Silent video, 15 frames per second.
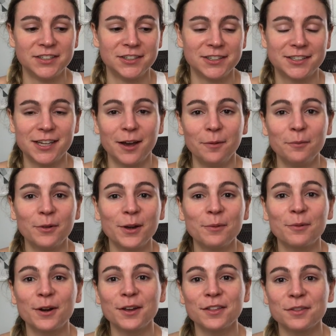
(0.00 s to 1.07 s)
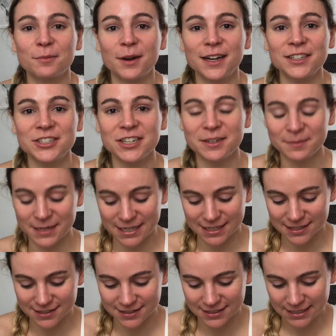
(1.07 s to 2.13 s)
somewhat worth watching,
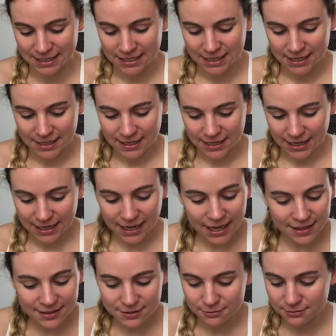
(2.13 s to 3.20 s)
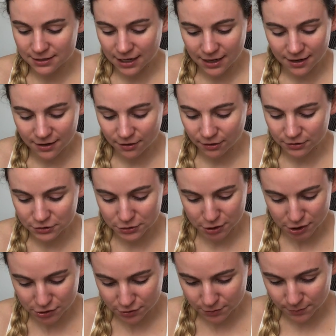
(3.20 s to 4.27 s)
because again, this was not a
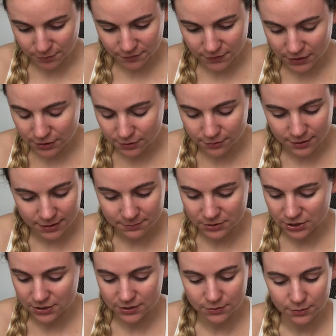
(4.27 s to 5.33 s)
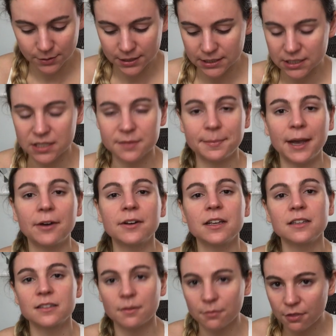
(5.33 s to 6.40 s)
traditional review. I'm just sort of spouting
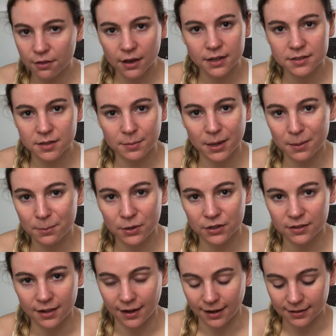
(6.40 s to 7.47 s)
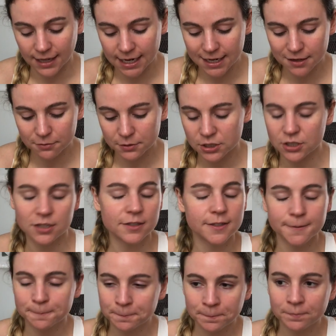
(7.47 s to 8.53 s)
some thoughts about a book that I like, which is
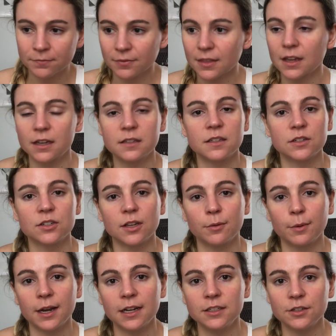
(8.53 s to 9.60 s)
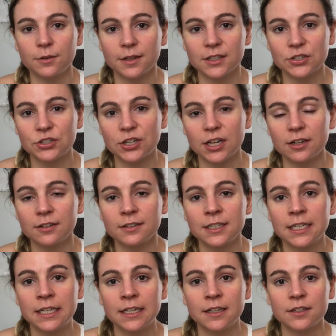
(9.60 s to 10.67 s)
essentially what I do on this channel.
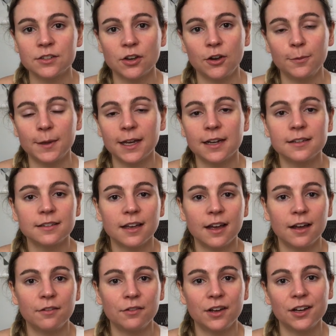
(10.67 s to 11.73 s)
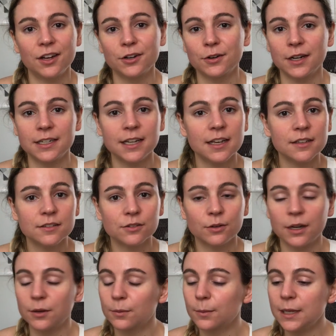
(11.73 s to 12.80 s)
So I hope you guys have great days,
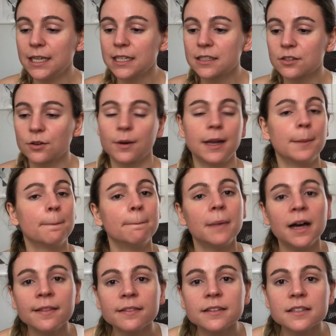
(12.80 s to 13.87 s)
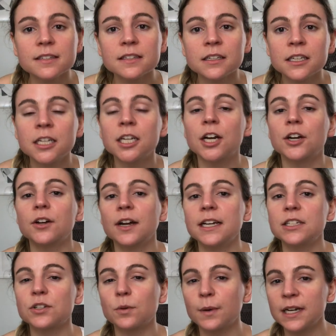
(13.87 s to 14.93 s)
great weeks, great months, great
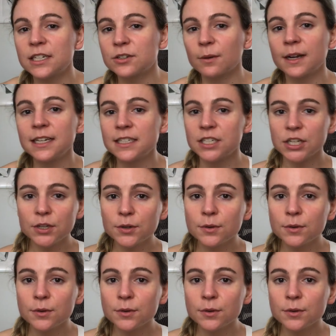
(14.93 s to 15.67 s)
2022.